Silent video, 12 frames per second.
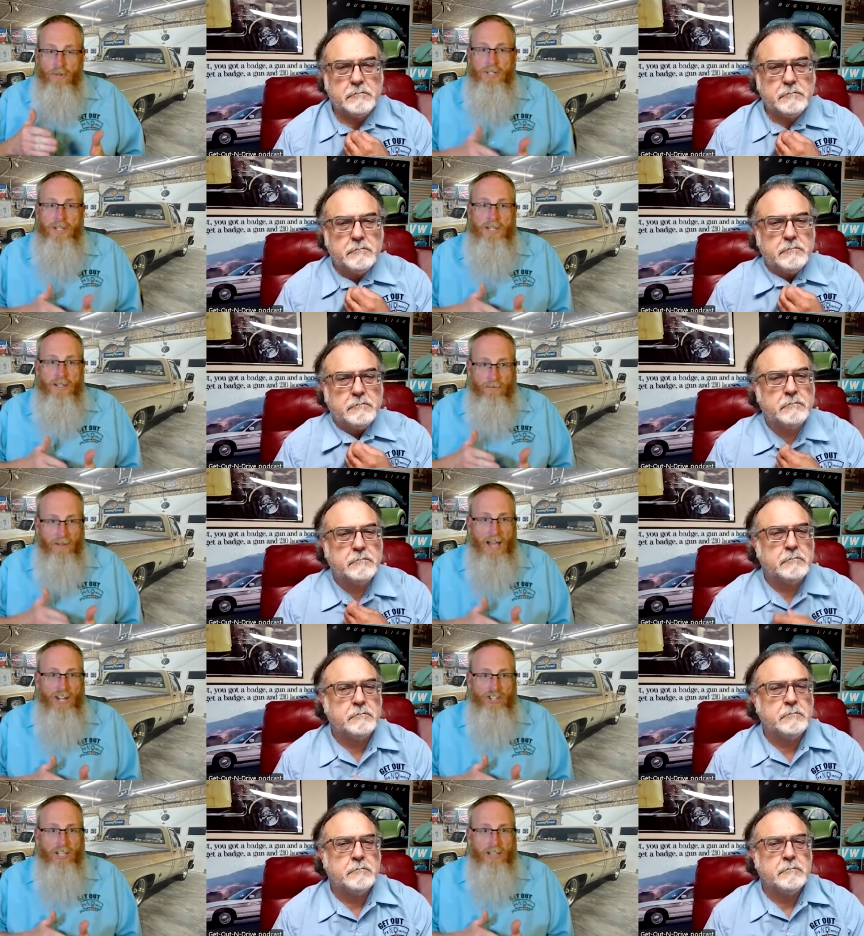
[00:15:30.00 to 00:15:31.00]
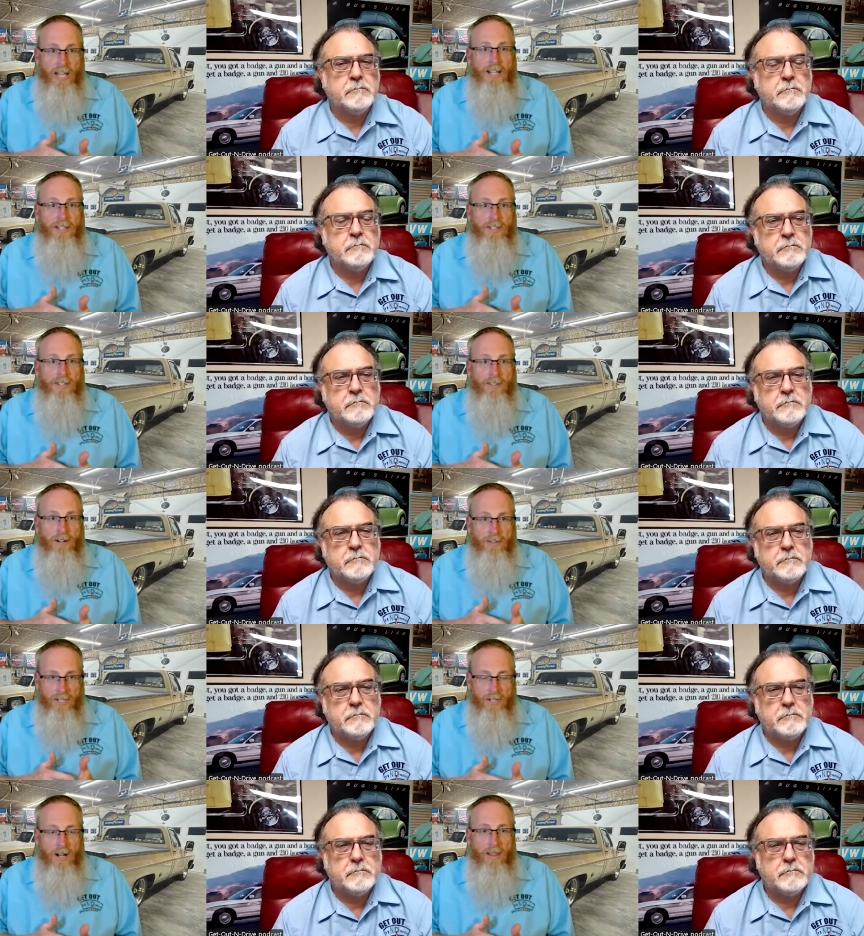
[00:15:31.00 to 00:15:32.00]
Speaker 1: you see flashing lights on
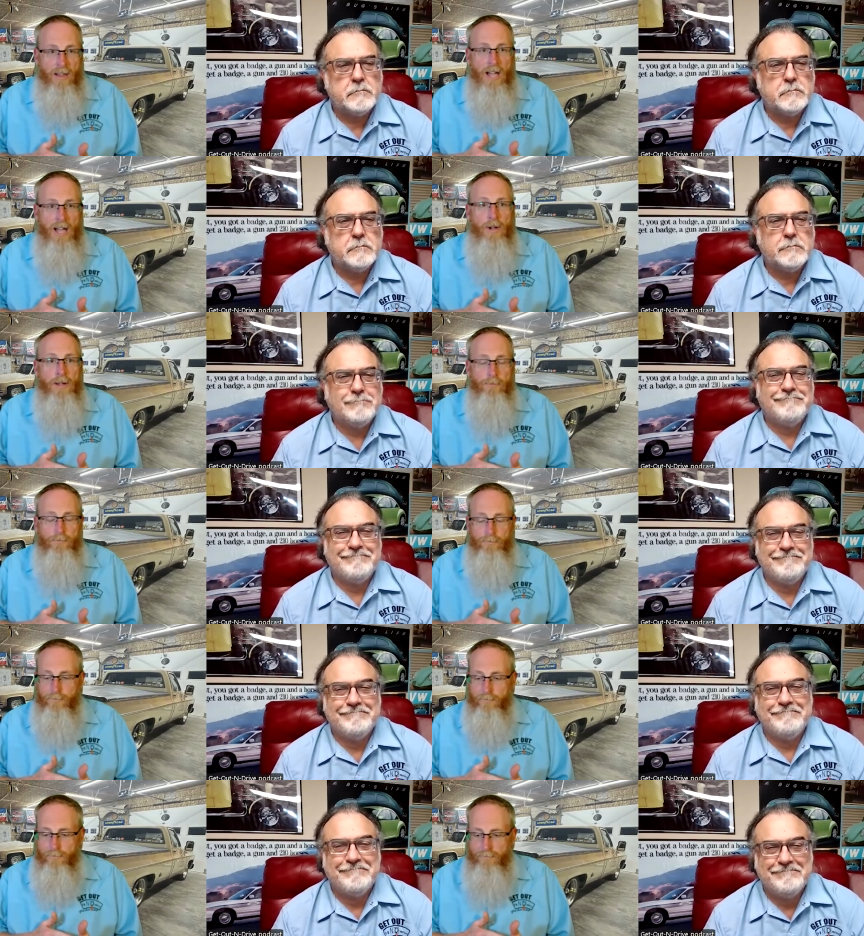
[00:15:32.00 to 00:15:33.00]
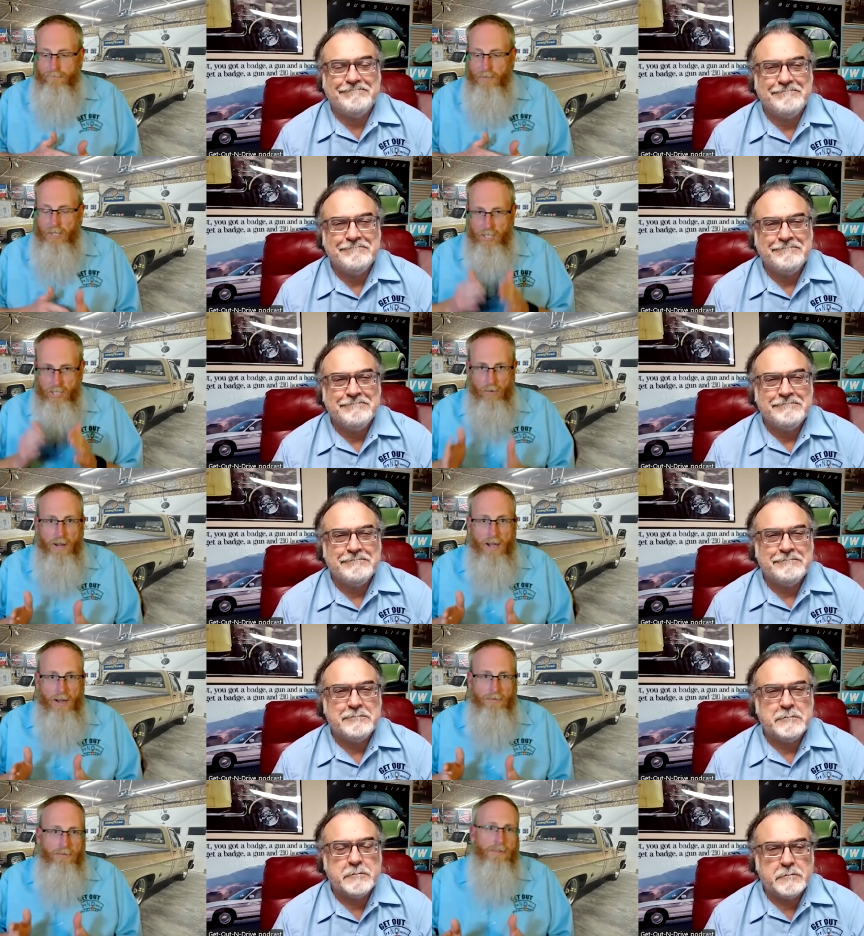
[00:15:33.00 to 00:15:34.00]
the side of the highway, slow
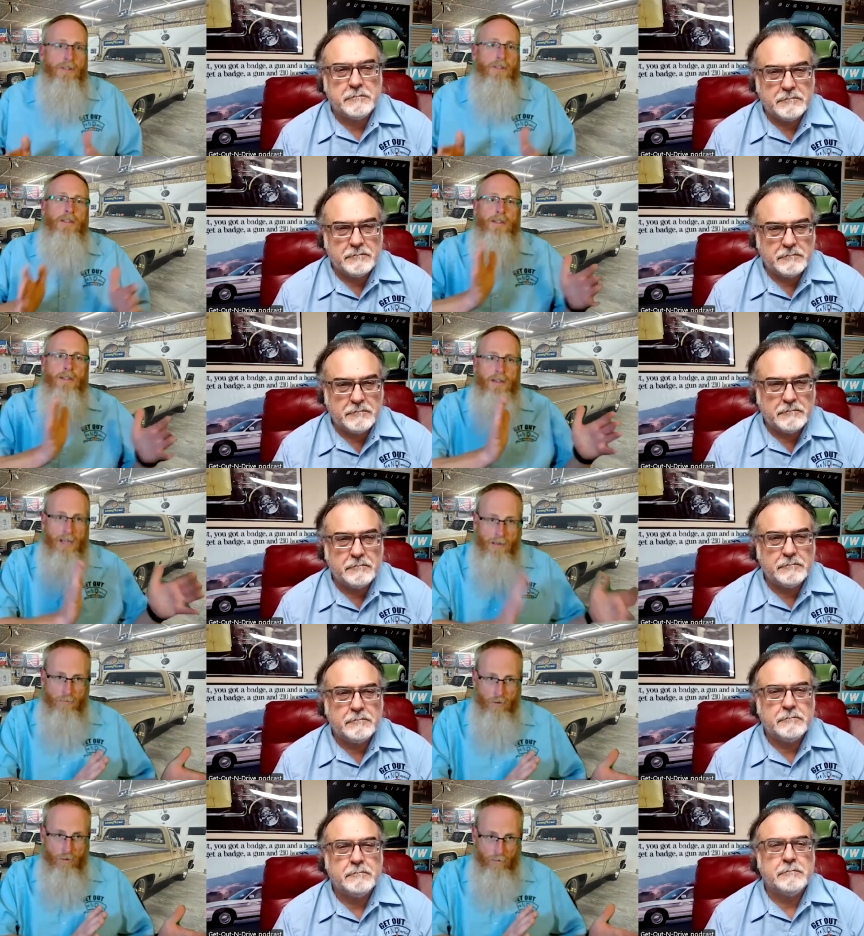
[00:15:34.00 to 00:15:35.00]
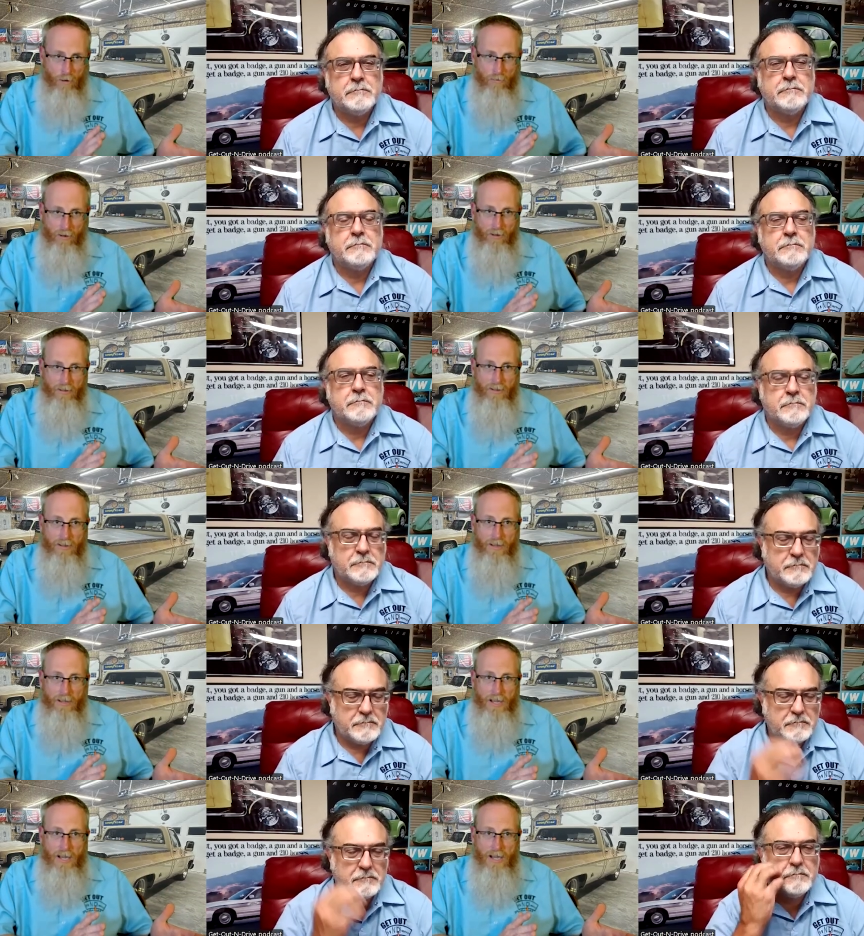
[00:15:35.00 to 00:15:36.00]
down and move over.
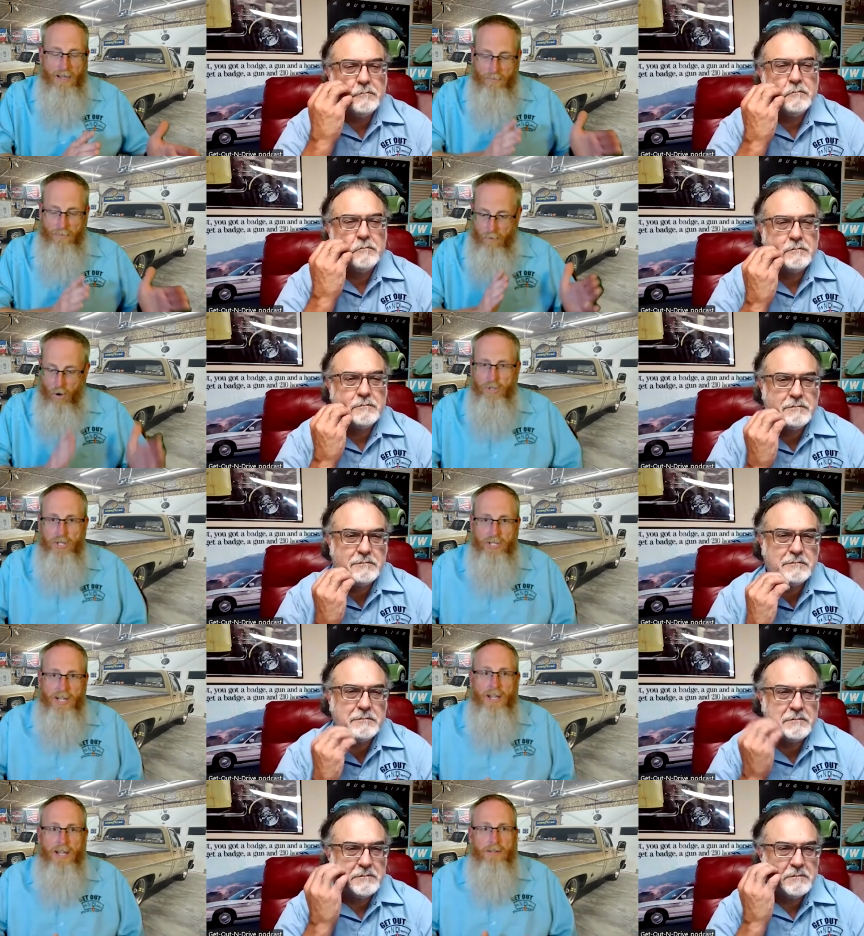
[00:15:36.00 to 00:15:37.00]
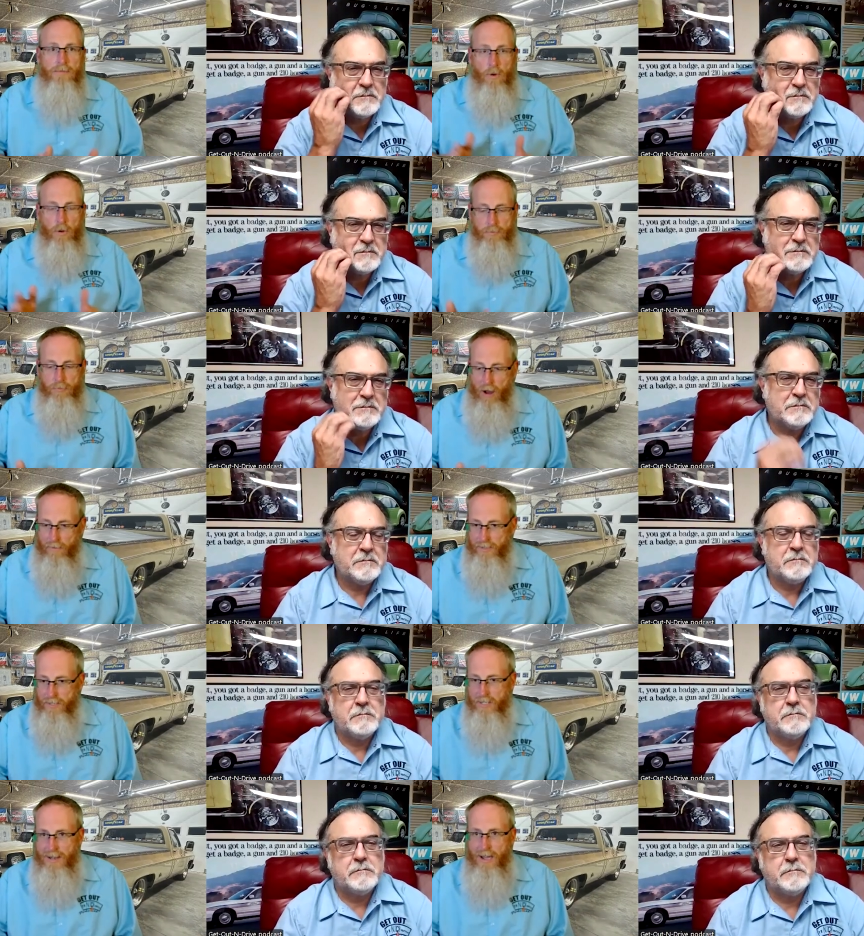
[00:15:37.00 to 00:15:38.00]
Uh, in most states, most
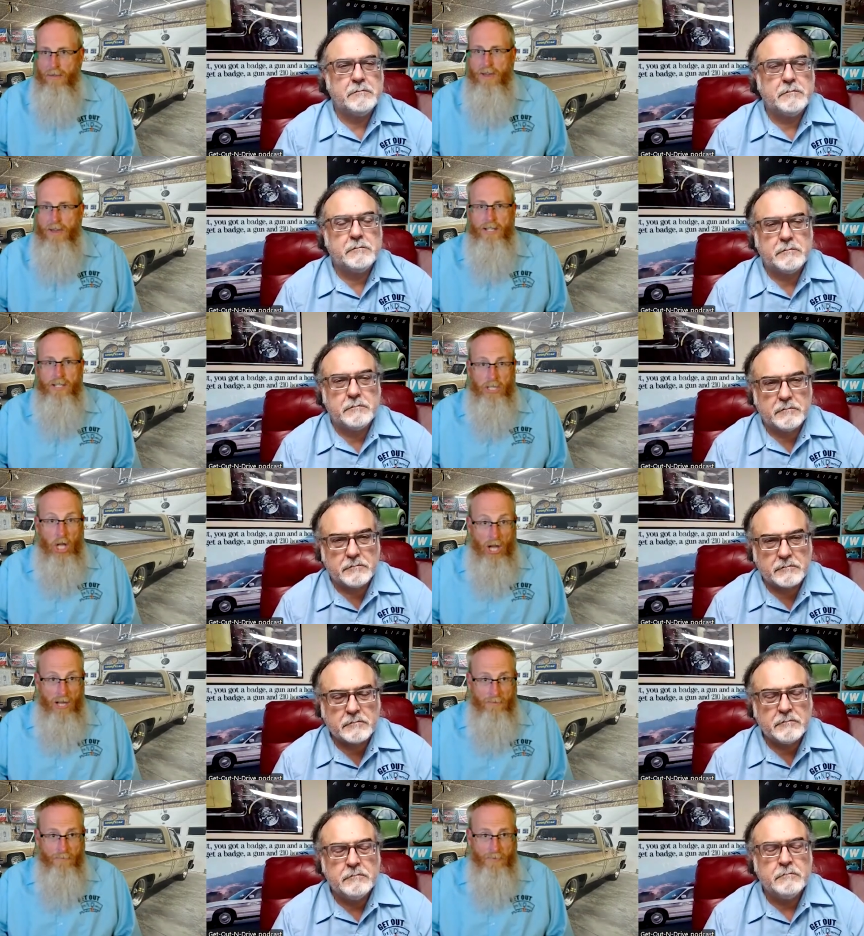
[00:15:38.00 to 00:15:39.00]
provinces now, that is law.